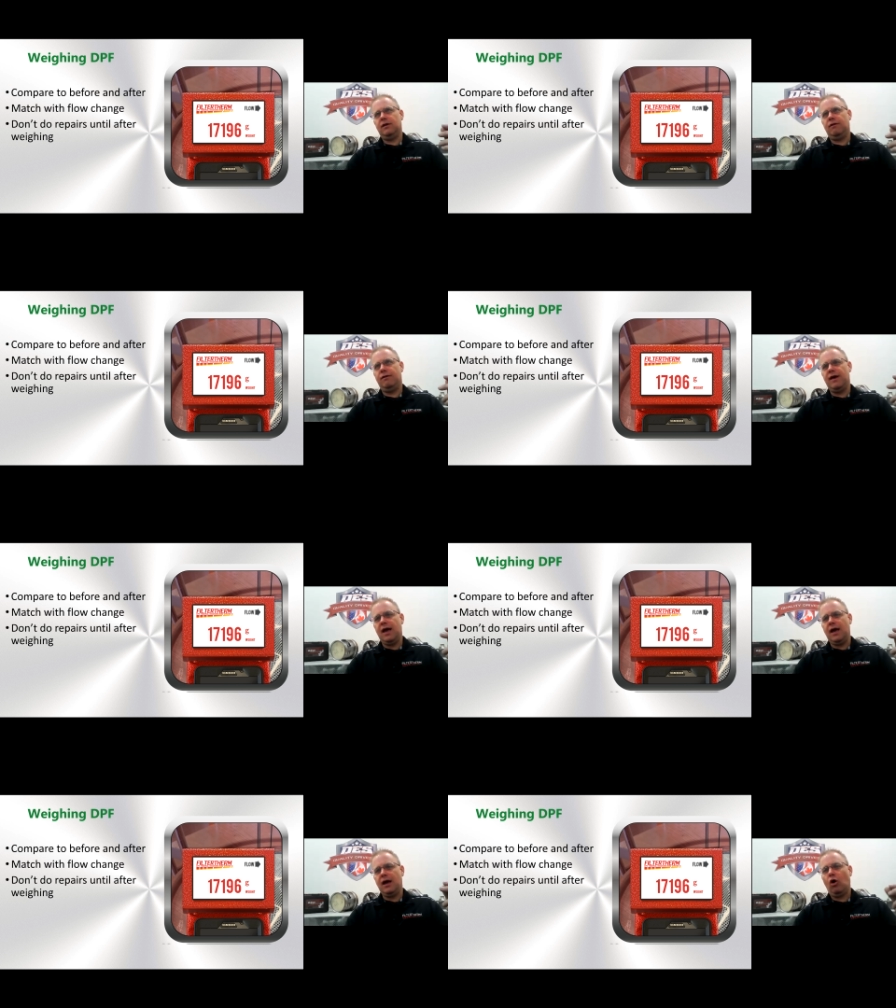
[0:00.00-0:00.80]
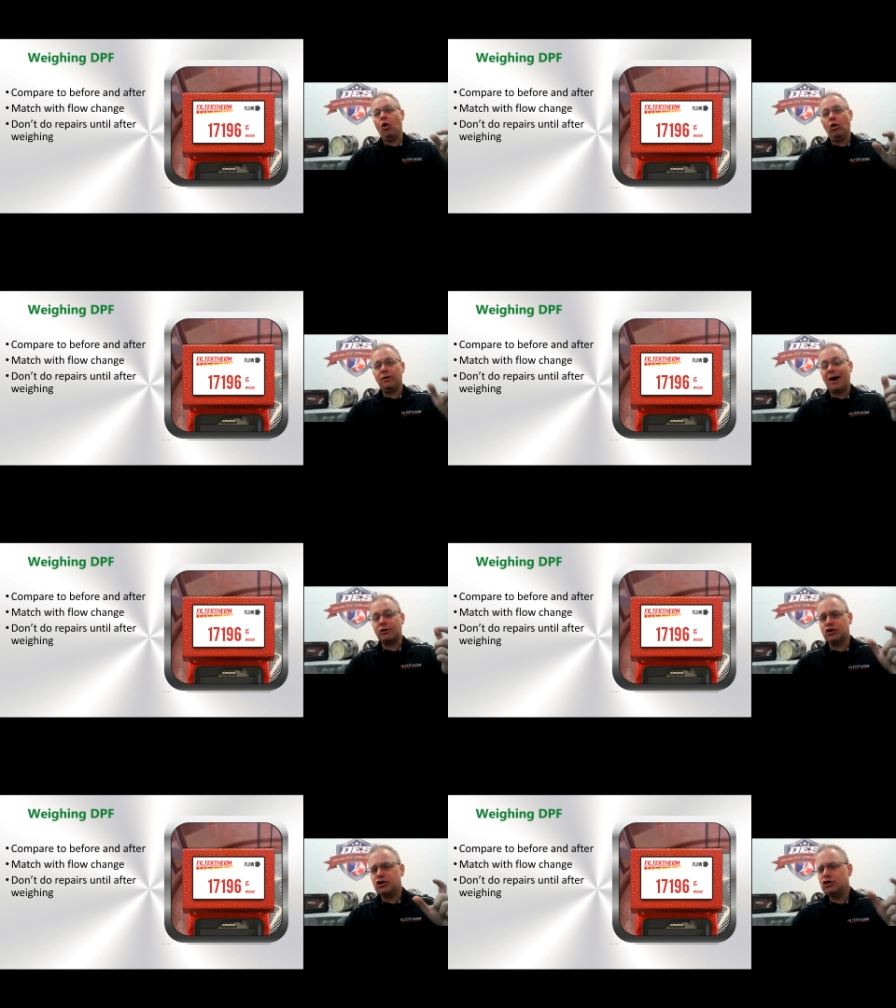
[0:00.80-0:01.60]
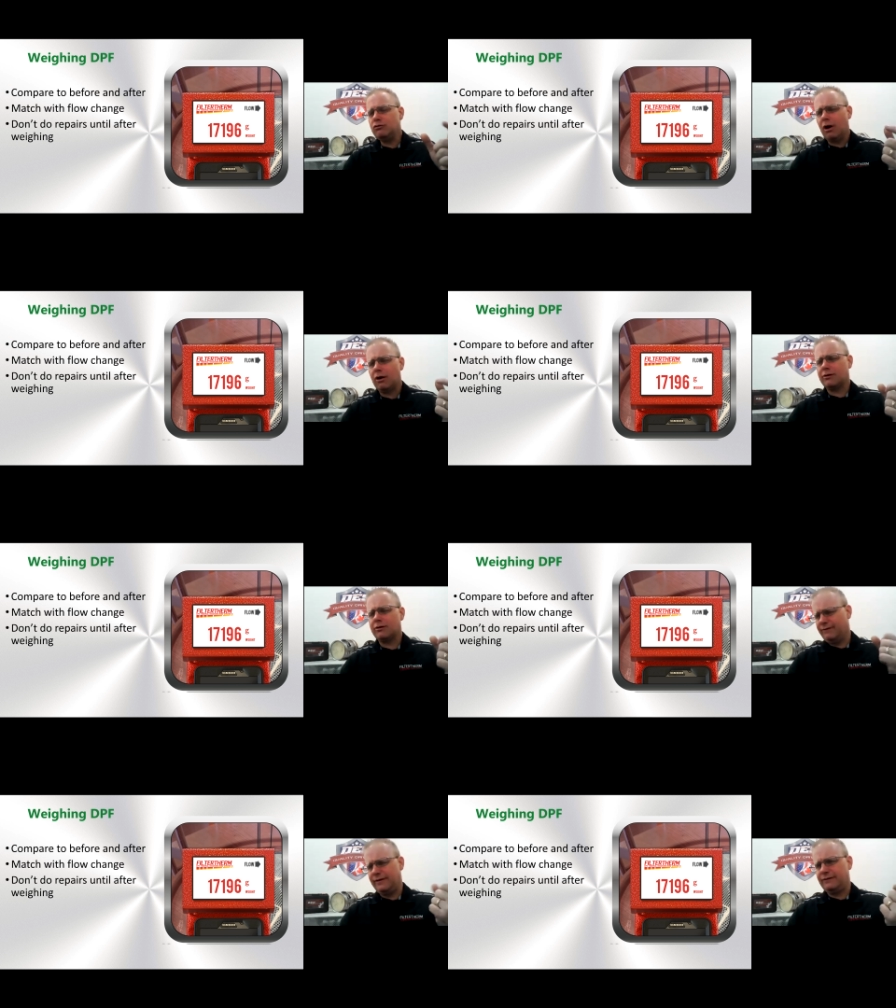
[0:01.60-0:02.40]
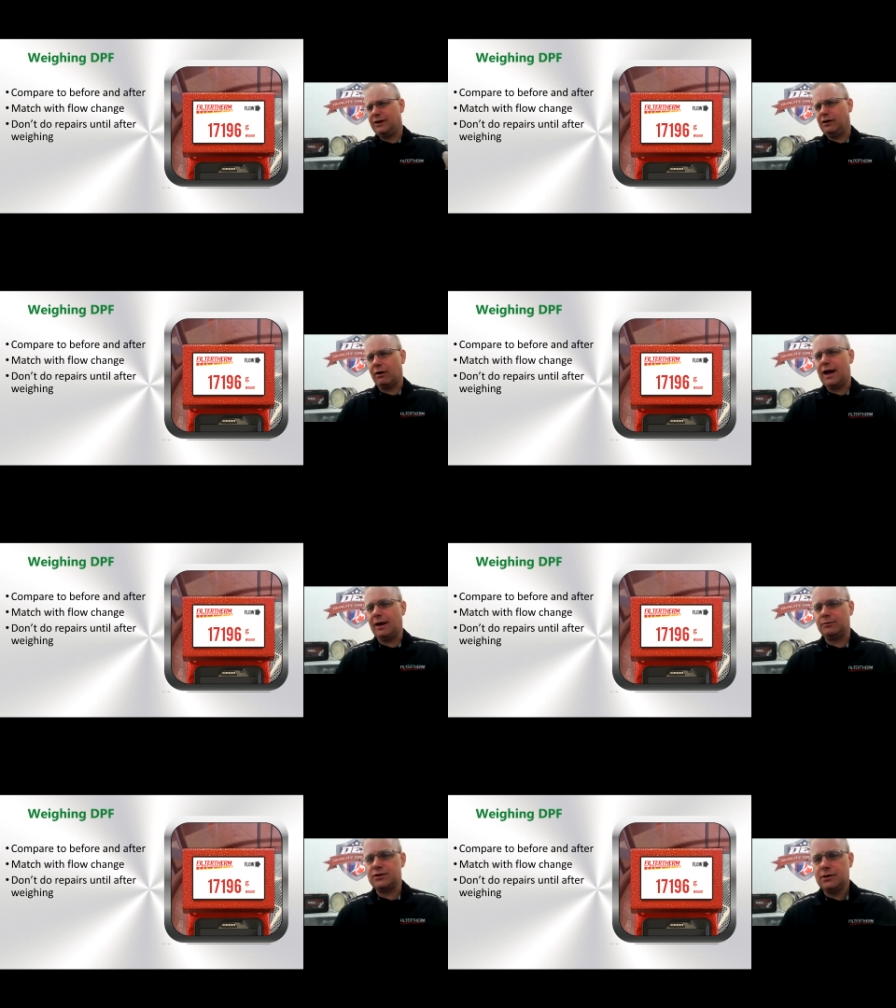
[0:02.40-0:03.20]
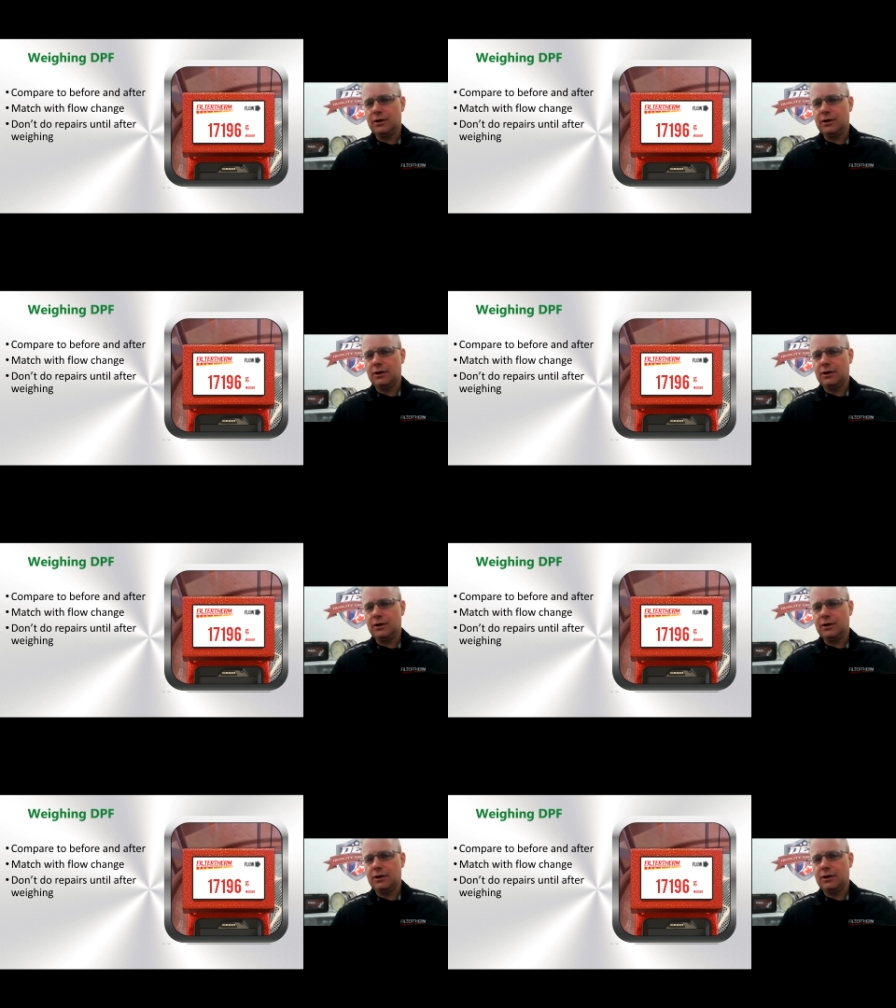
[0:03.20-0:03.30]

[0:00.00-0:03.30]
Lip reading: they hold about 250 grams.